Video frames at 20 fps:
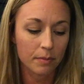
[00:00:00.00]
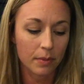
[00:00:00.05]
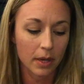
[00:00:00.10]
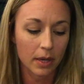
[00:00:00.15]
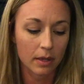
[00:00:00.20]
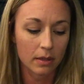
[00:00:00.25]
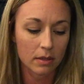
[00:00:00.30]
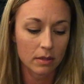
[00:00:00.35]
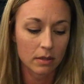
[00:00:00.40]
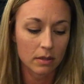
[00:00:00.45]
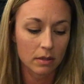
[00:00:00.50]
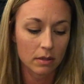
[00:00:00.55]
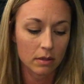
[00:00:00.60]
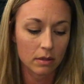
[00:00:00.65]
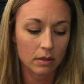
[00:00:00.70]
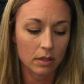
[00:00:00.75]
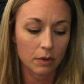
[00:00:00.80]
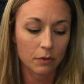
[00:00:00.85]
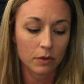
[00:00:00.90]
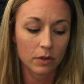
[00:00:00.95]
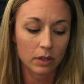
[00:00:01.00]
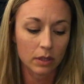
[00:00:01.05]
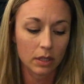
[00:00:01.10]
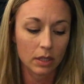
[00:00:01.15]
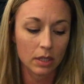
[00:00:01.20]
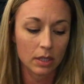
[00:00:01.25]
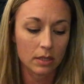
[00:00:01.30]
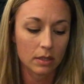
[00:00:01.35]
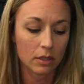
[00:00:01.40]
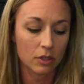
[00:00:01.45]
but definitely
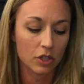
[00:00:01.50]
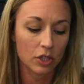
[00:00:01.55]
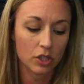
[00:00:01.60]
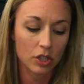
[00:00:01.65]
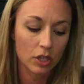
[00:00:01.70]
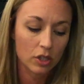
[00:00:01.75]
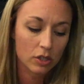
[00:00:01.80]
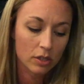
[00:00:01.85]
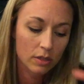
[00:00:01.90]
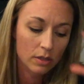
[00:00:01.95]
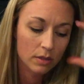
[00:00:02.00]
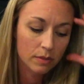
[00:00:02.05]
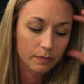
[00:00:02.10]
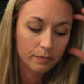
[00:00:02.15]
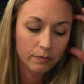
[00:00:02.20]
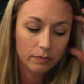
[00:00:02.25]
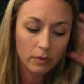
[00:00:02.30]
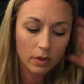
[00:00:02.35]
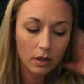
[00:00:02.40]
ECG changes.